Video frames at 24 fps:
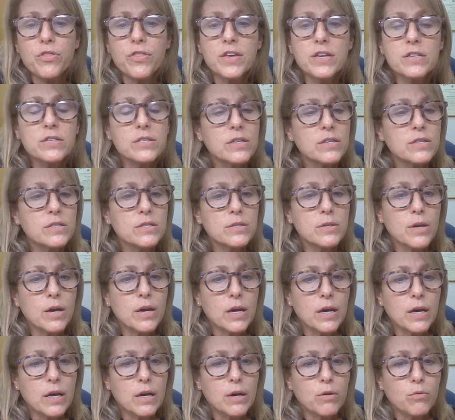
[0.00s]
this is
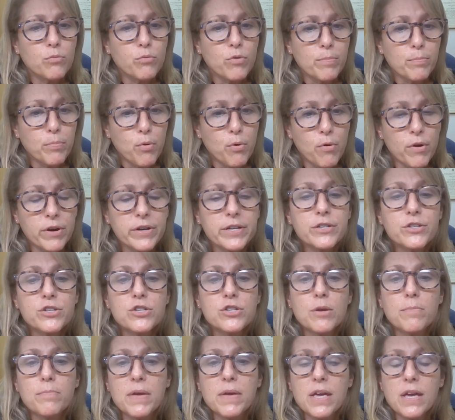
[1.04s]
reported
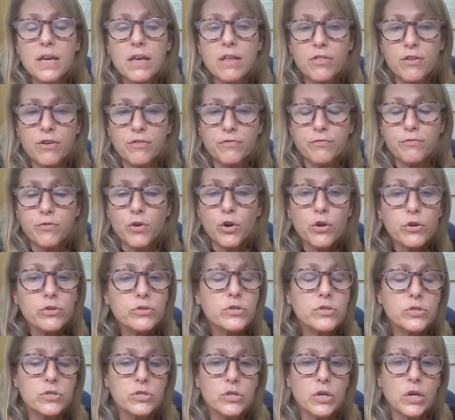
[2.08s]
to be the
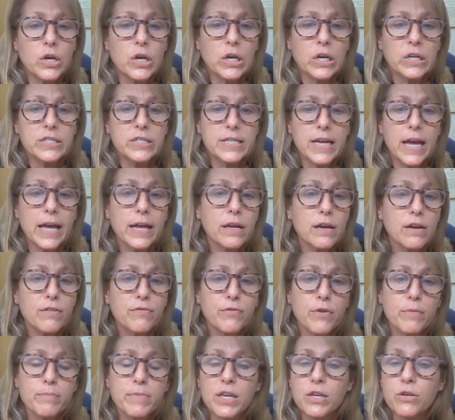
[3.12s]
first data
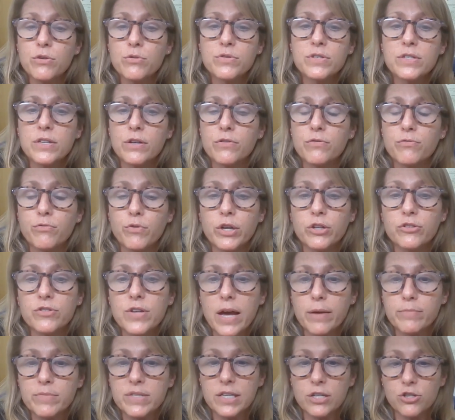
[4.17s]
from the use of
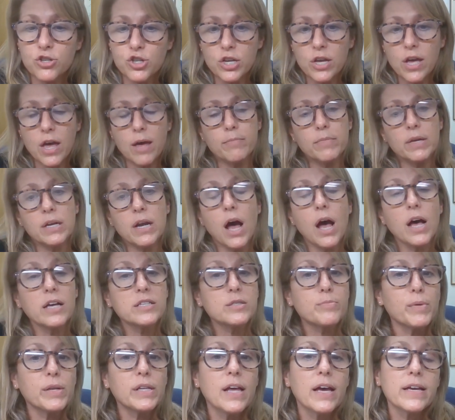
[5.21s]
real-time CGM in
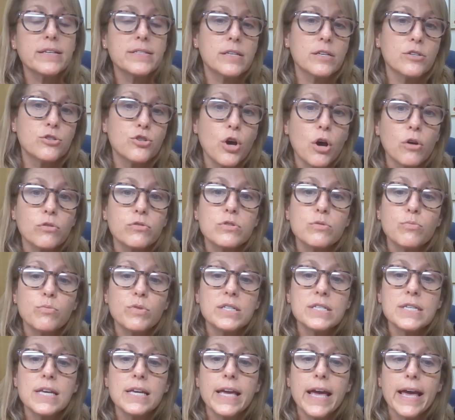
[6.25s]
hospitalized adults
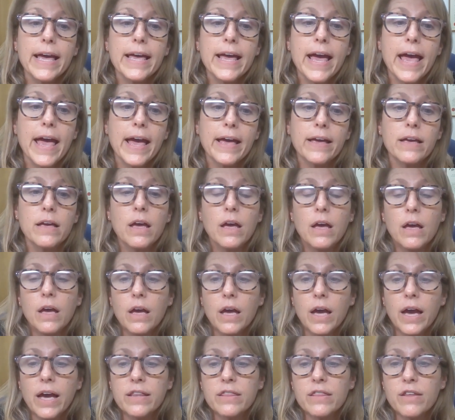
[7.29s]
with DKA.
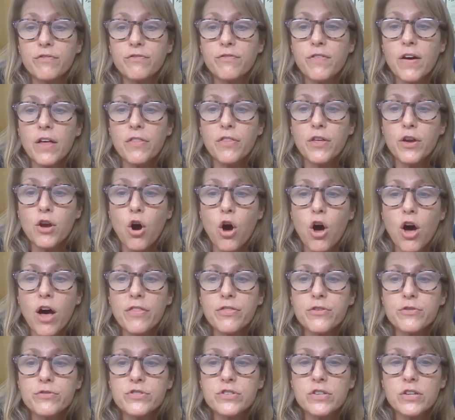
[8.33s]
And the
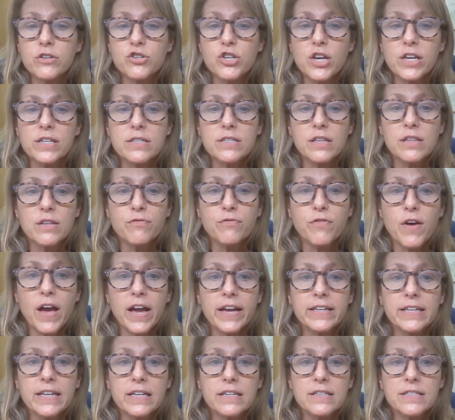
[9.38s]
authors suggest that the
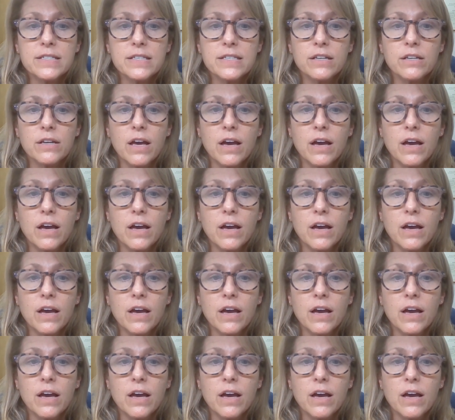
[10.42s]
findings